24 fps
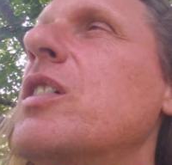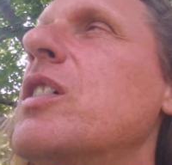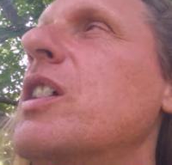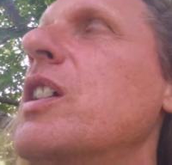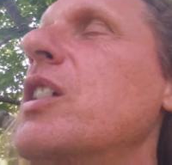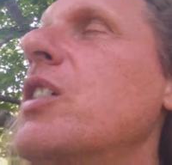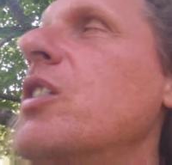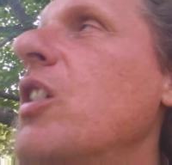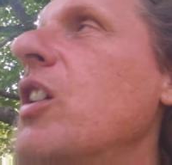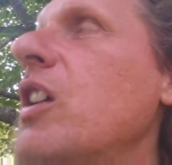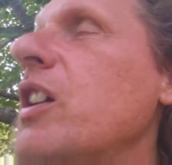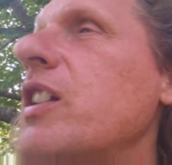
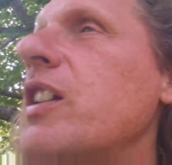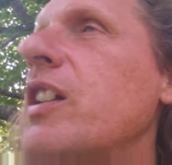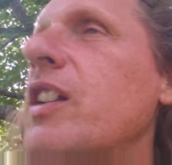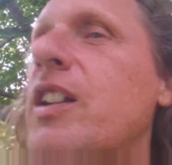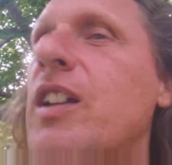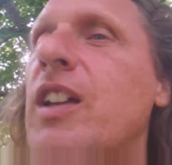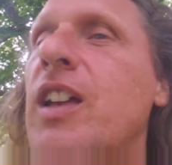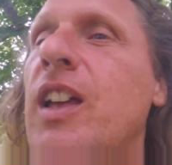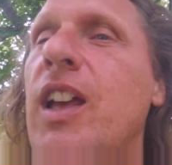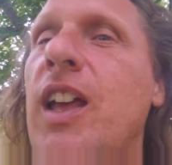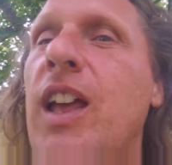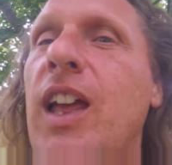and not an
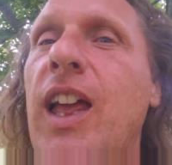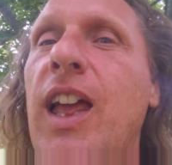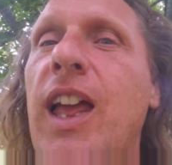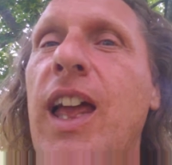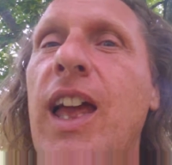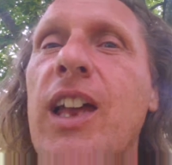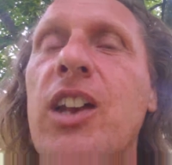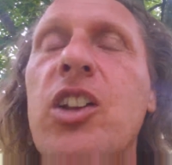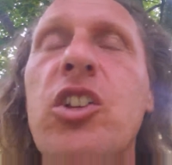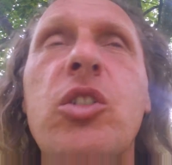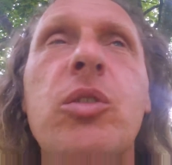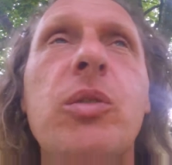
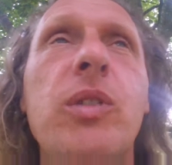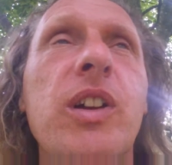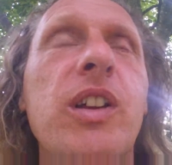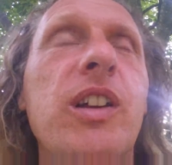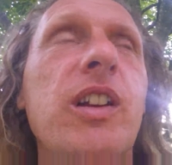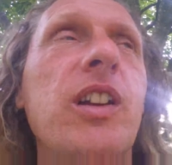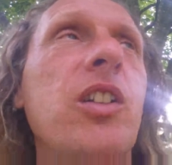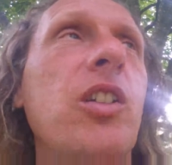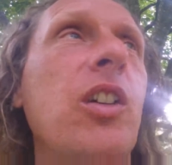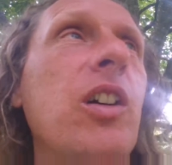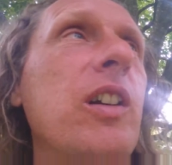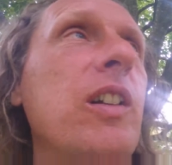
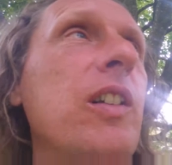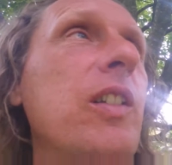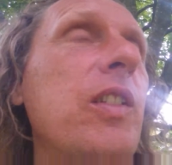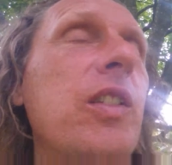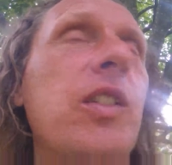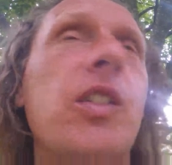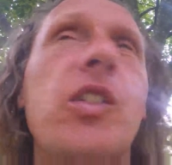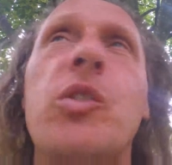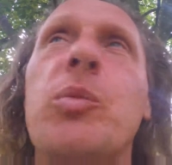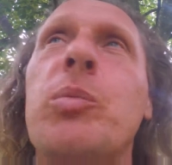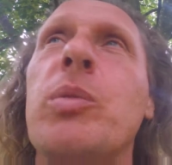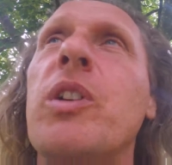adequate and
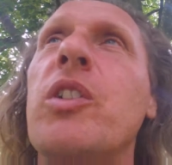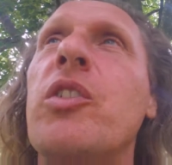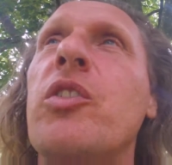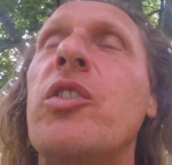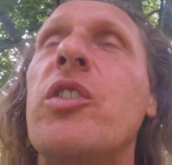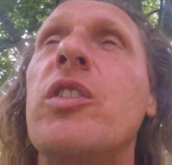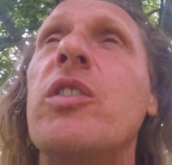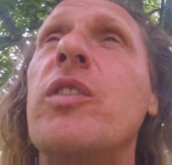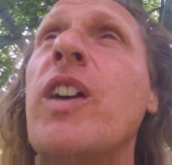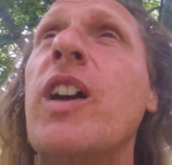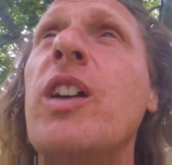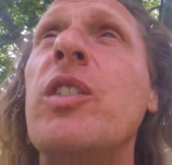honest
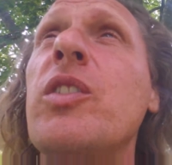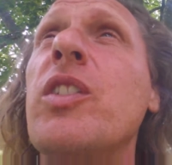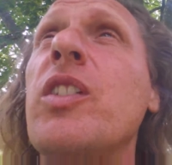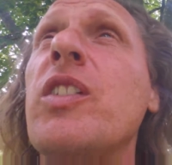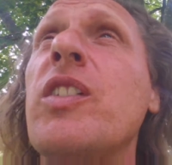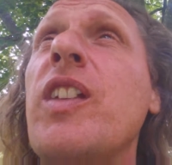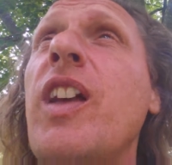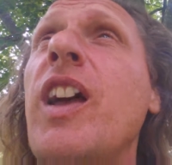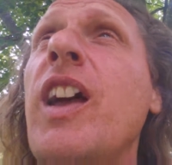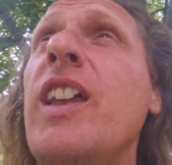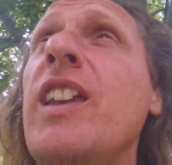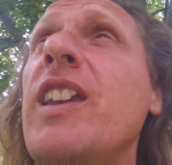expression of how
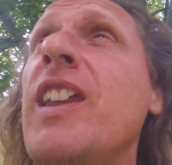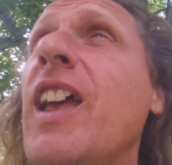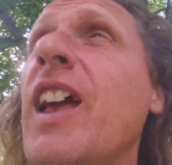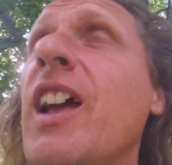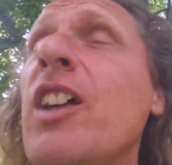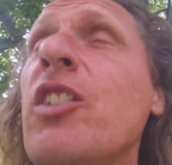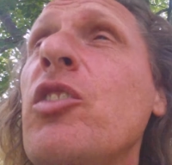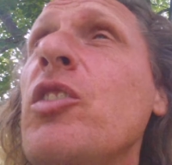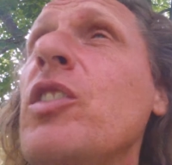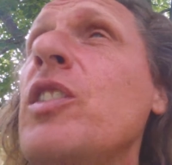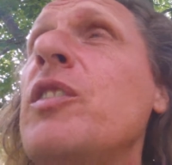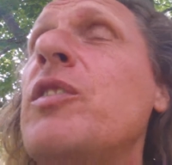society
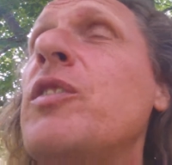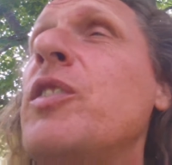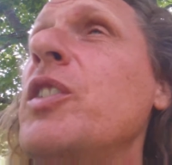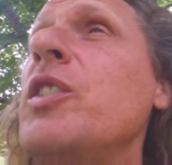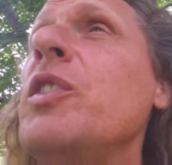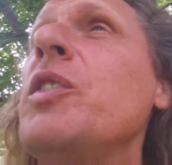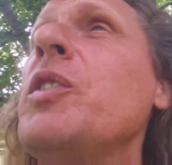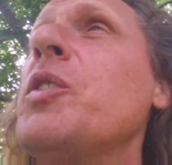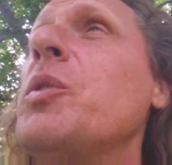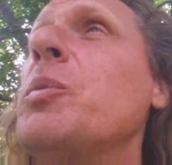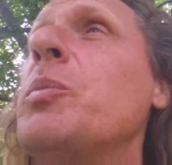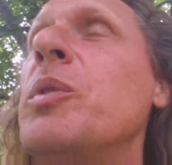actually
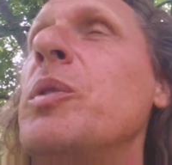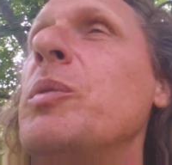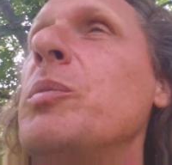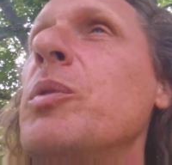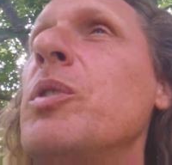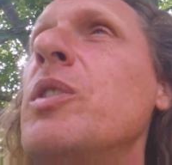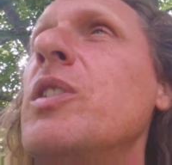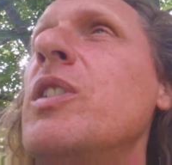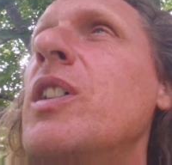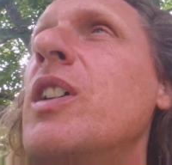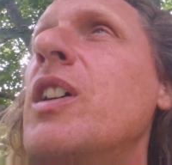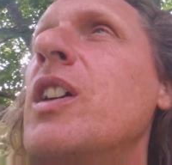feels to
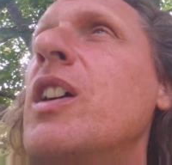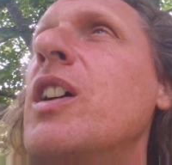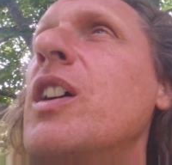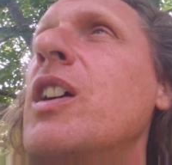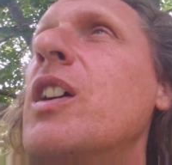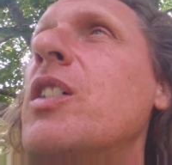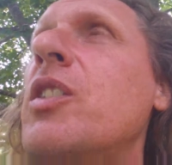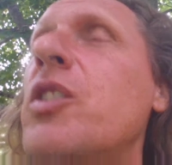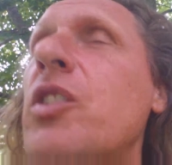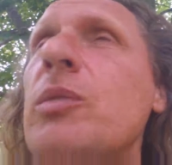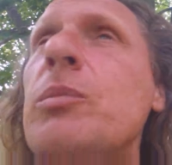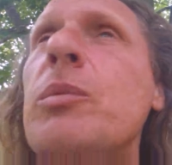people,
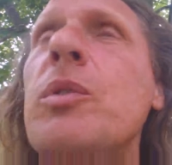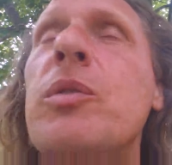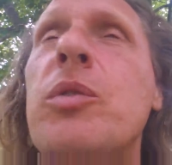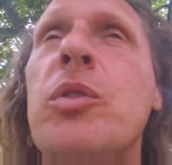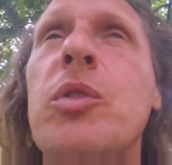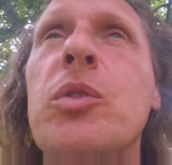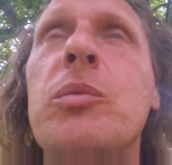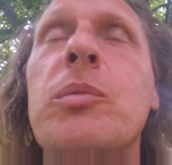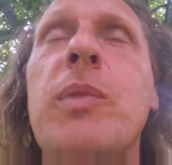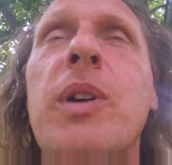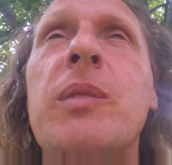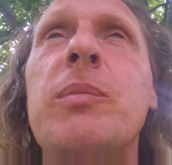some of
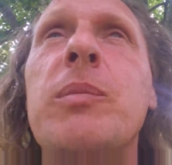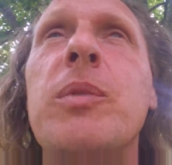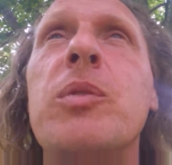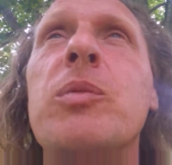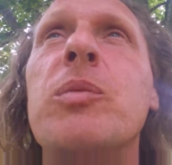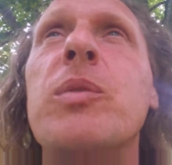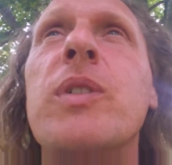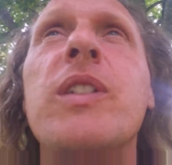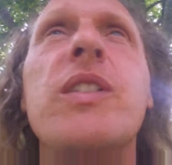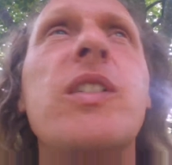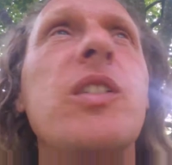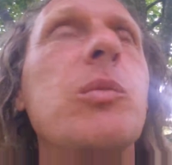whom might be
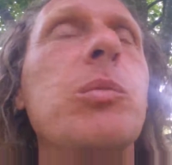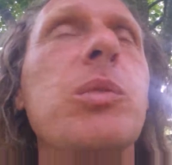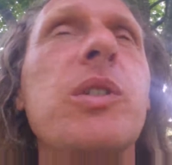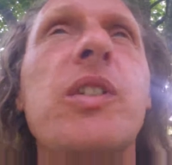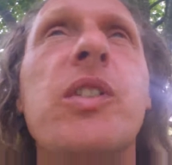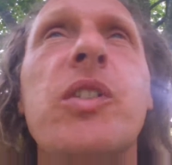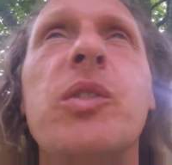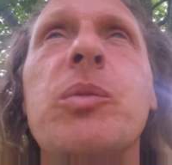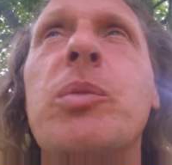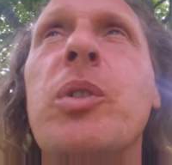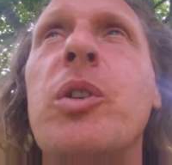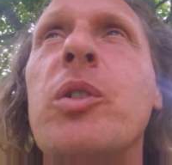reasonably
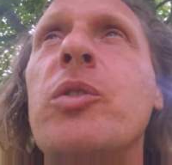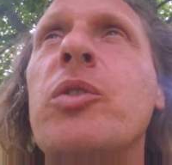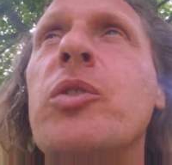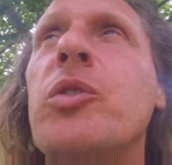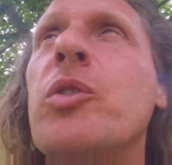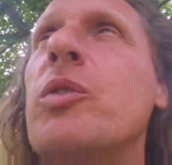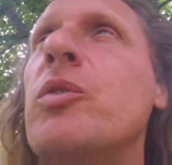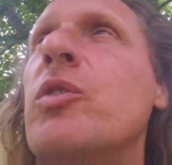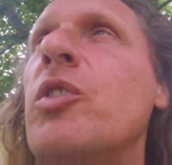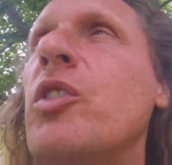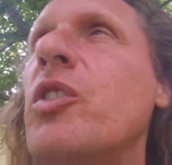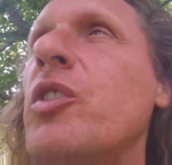supposed
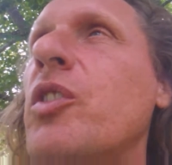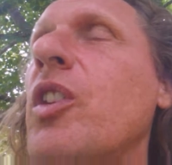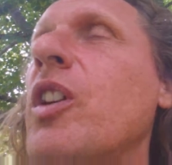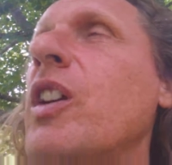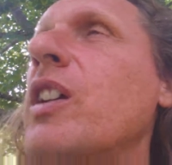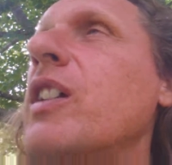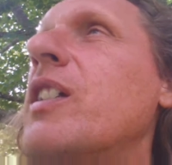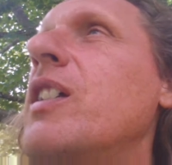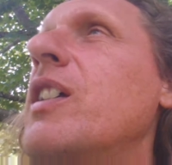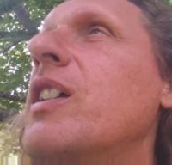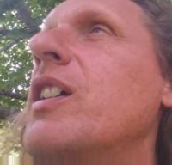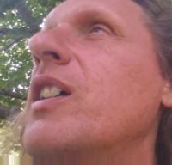to have just
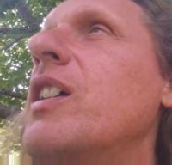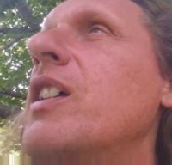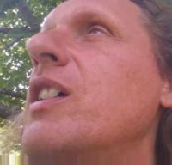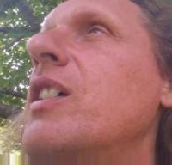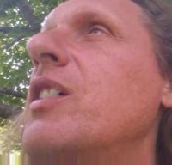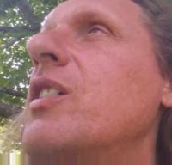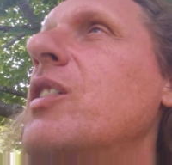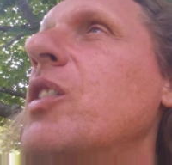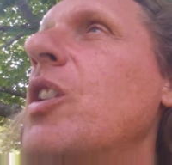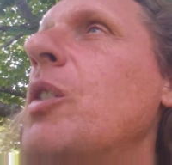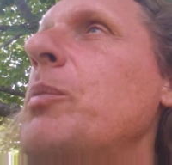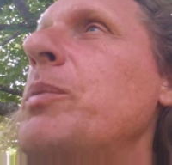not
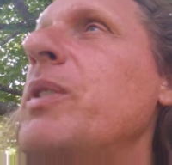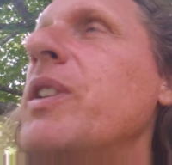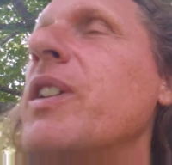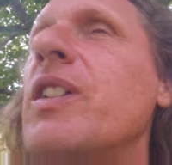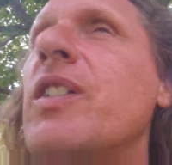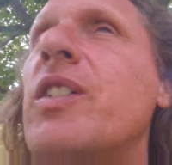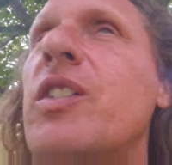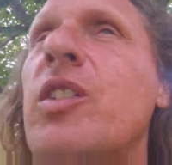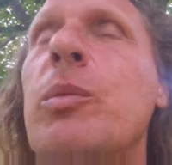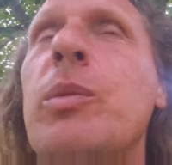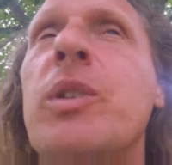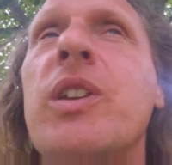not be
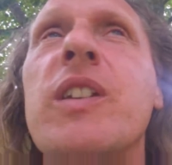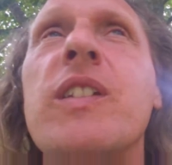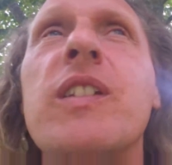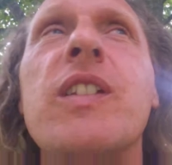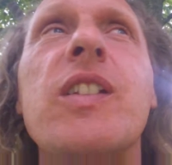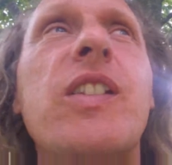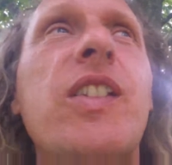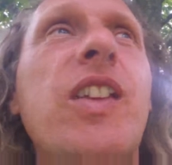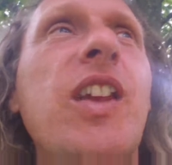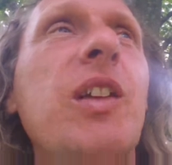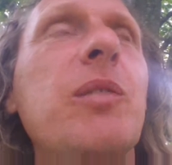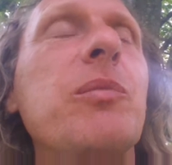exhibiting
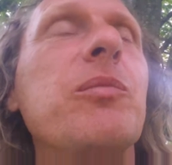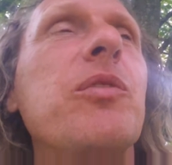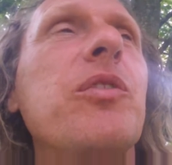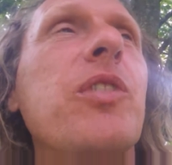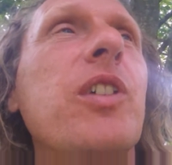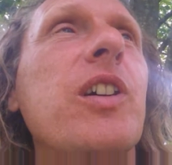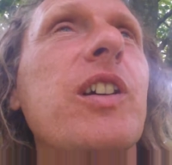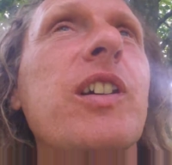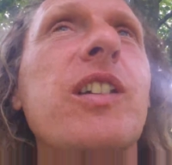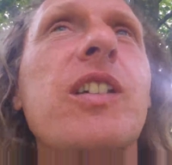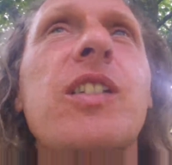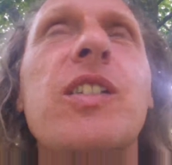the same
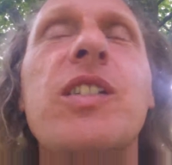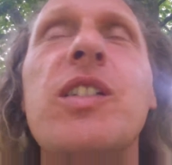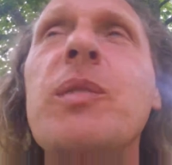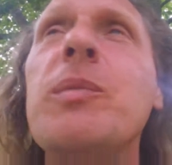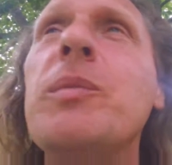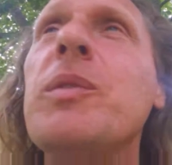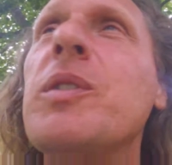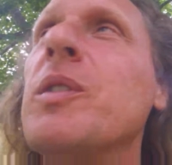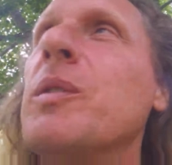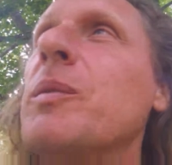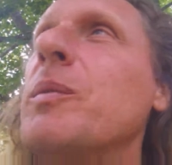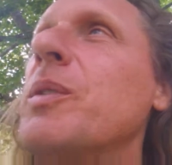fucking
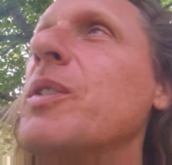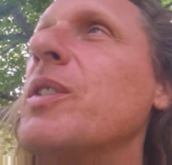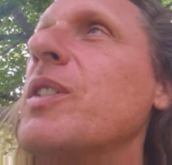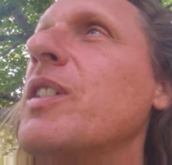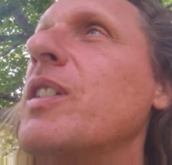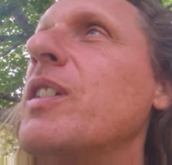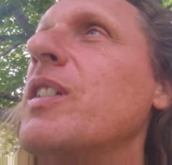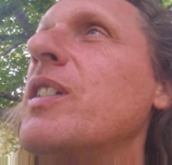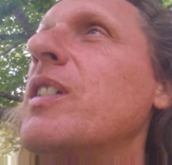symptoms.